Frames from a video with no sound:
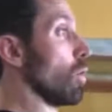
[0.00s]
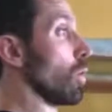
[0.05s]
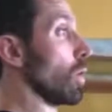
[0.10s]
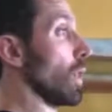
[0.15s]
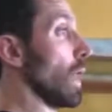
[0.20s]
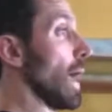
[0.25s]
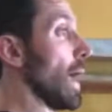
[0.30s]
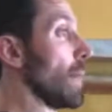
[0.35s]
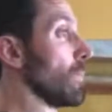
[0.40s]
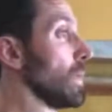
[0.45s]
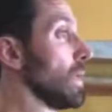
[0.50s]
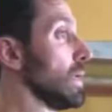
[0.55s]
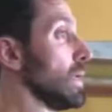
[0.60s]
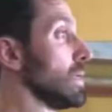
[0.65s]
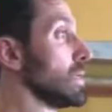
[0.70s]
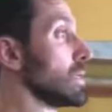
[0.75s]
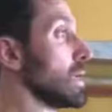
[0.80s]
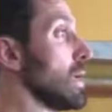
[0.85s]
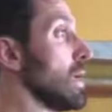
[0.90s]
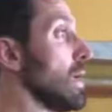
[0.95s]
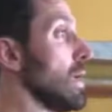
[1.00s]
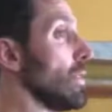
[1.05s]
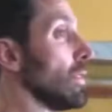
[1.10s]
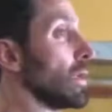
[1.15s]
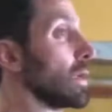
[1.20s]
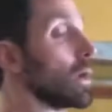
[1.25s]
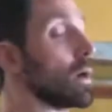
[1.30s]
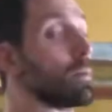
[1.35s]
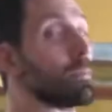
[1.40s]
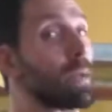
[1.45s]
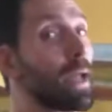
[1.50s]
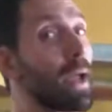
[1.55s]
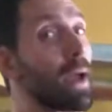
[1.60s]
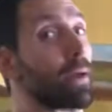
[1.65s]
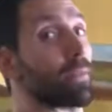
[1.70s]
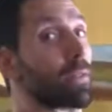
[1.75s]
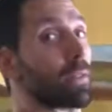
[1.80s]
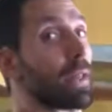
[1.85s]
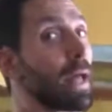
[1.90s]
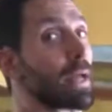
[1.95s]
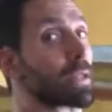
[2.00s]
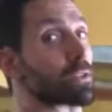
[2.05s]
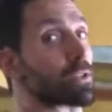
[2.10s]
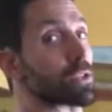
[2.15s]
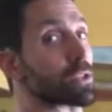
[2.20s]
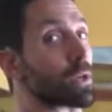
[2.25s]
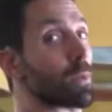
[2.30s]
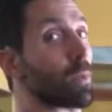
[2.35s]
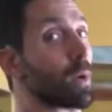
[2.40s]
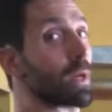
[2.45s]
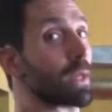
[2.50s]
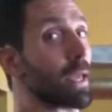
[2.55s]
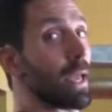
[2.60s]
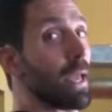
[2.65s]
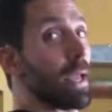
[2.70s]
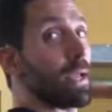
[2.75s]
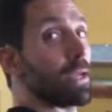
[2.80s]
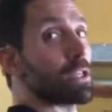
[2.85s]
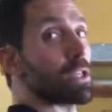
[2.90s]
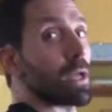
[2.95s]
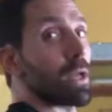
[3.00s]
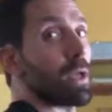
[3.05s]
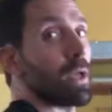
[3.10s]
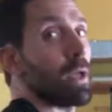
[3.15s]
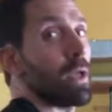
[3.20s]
what'll happen is they come down, the lats are somewhat engaged,